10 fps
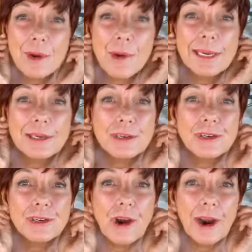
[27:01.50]
going to
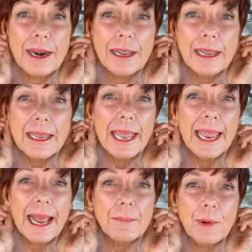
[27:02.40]
start,
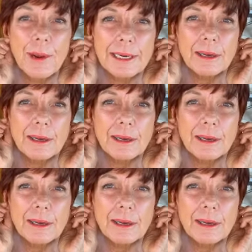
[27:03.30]
and I'm going